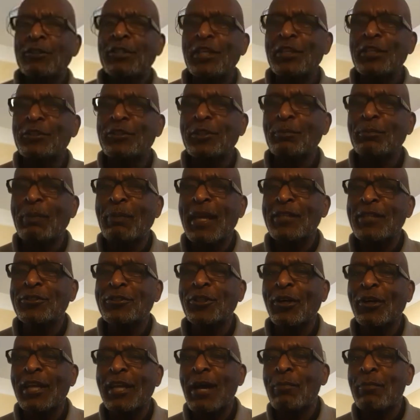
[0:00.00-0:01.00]
Just
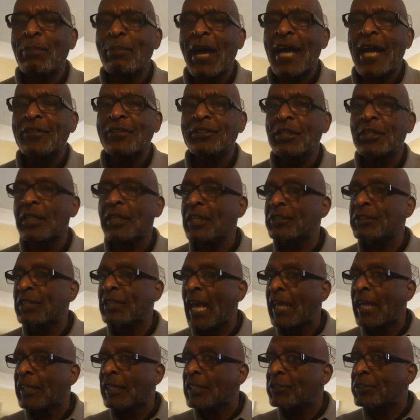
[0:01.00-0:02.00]
based on our past, is
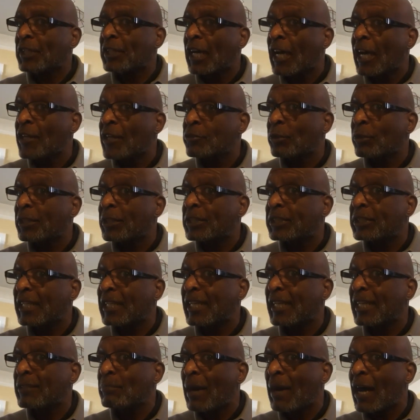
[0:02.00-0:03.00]
the
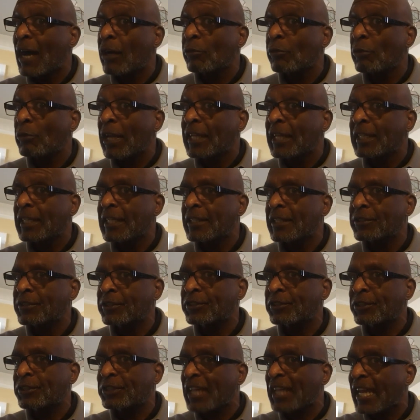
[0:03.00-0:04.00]
110 mile
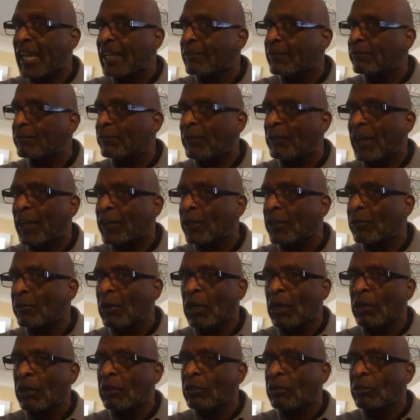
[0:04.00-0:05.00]
radius state
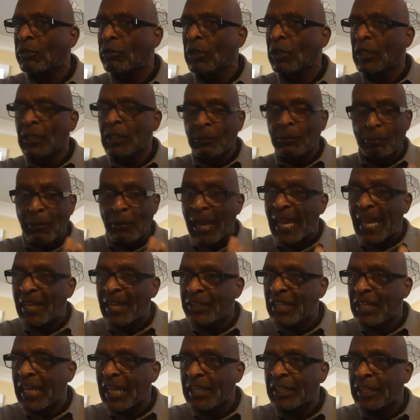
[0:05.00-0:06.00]
federal
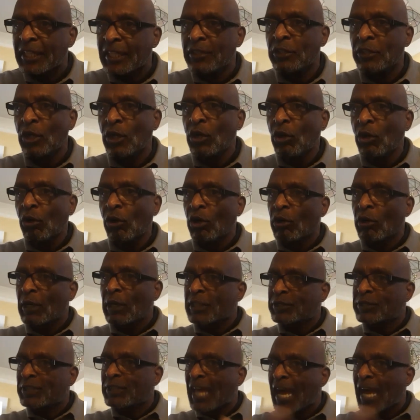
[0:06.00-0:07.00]
mandated, or
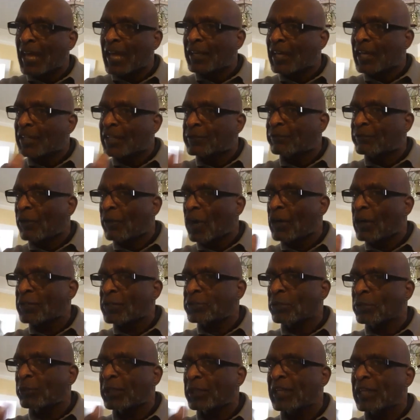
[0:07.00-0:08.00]
is that as far
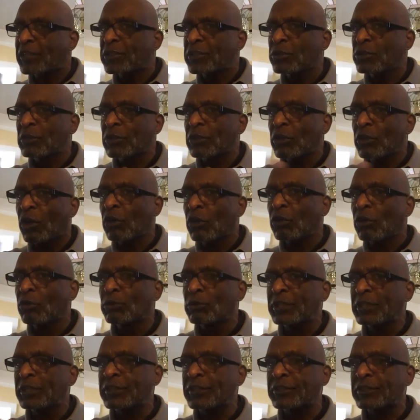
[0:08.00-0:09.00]
as you think you can
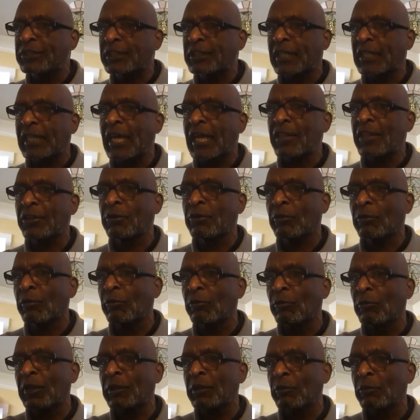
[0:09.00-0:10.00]
hold it together
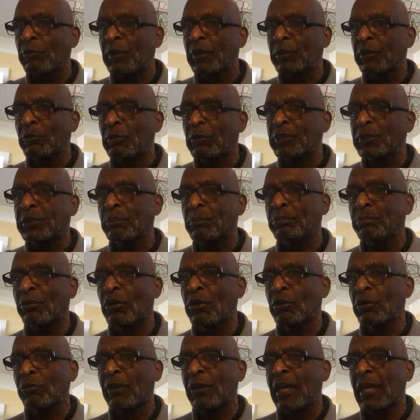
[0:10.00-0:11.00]
with the
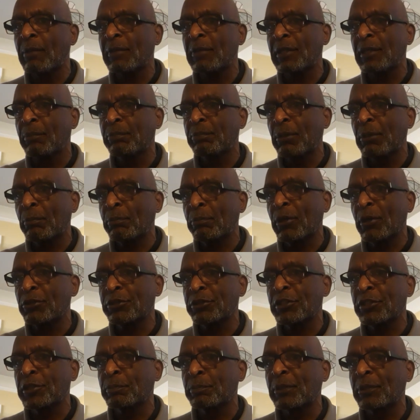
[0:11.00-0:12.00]
program and the
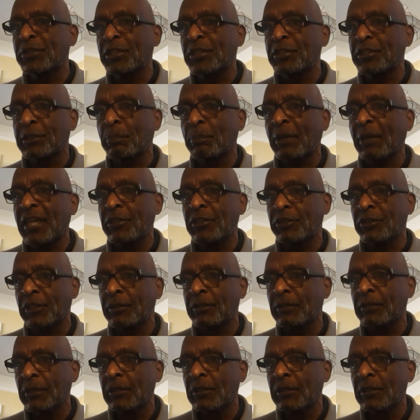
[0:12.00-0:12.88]
person's participation?